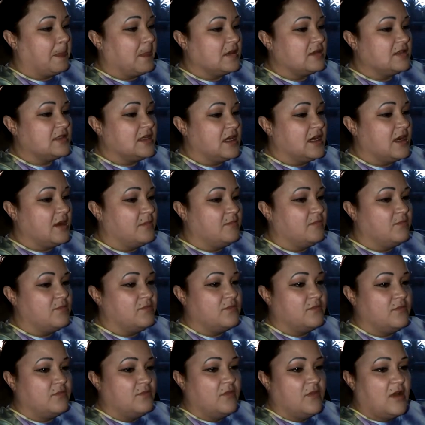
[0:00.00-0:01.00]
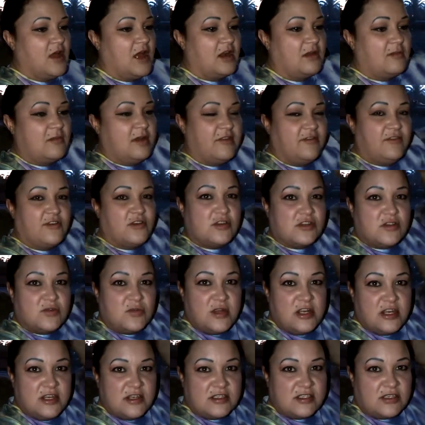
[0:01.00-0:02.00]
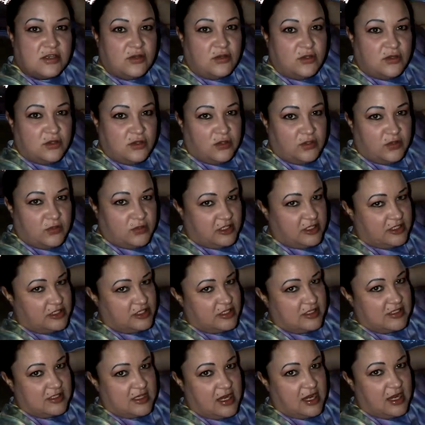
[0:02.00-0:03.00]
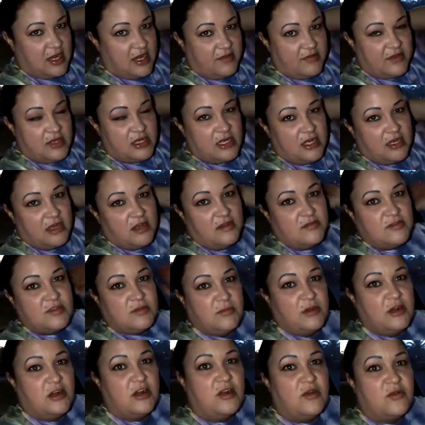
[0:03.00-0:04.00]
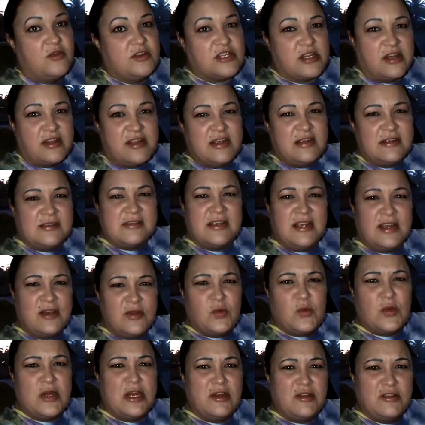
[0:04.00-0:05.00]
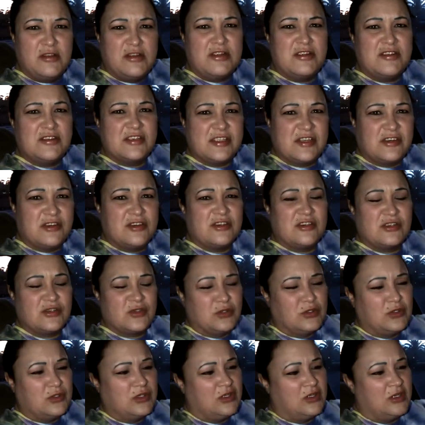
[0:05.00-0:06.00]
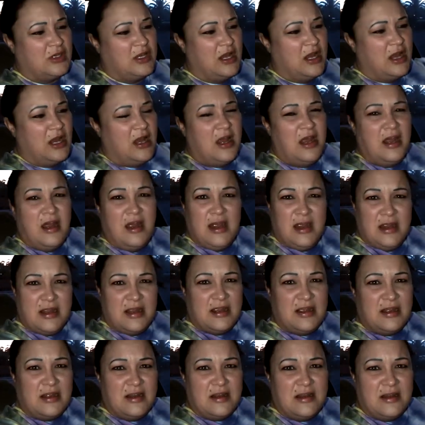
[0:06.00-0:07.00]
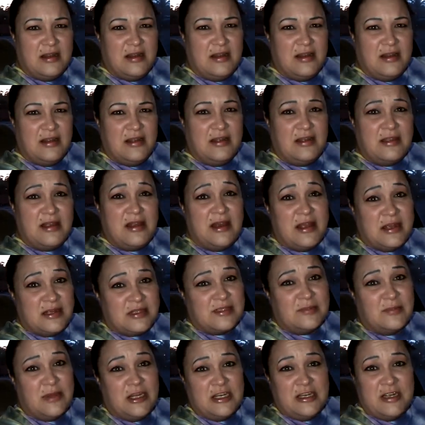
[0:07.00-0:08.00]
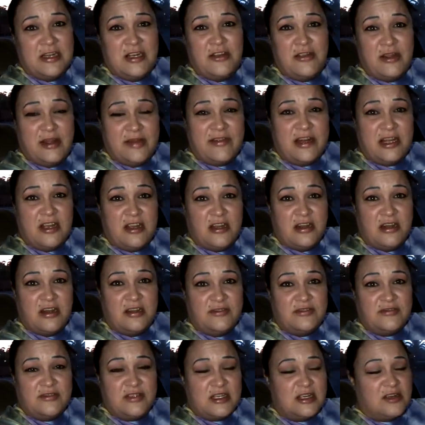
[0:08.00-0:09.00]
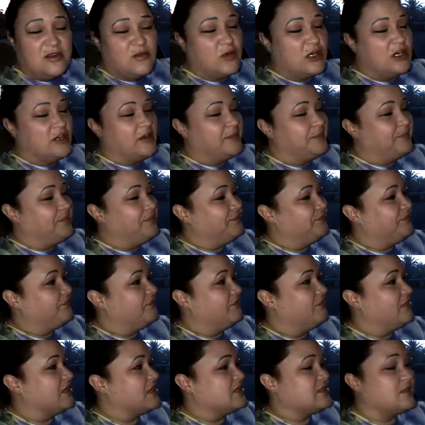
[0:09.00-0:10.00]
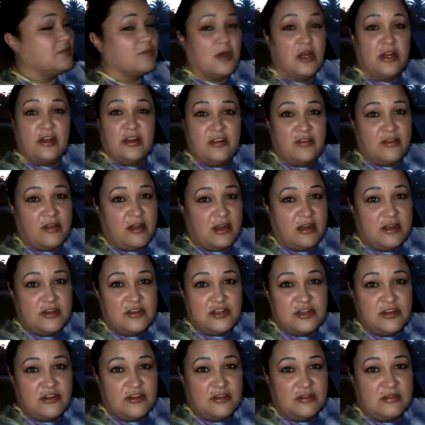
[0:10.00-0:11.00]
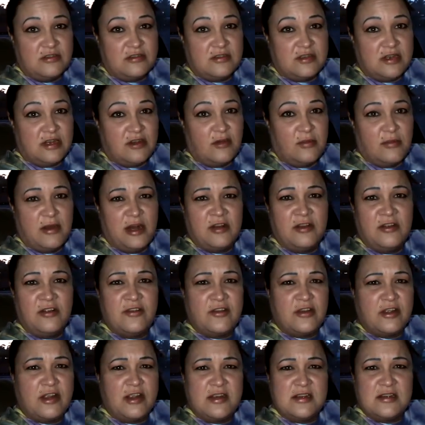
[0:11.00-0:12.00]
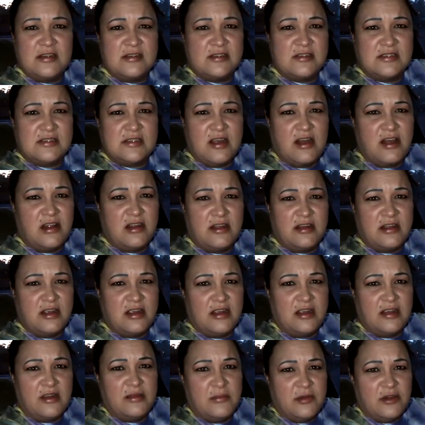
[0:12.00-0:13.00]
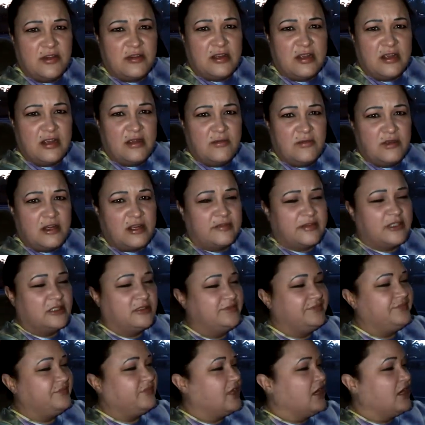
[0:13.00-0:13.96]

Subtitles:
Let's see, I'm out of my first week of school, which is, I have the day off tomorrow, which I think is kind of weird that you start school and the next Monday you have a day off. It's kind of weird. But it's Martin Luther King Jr.'s, or Martin Luther King's holiday, birthday, whatever.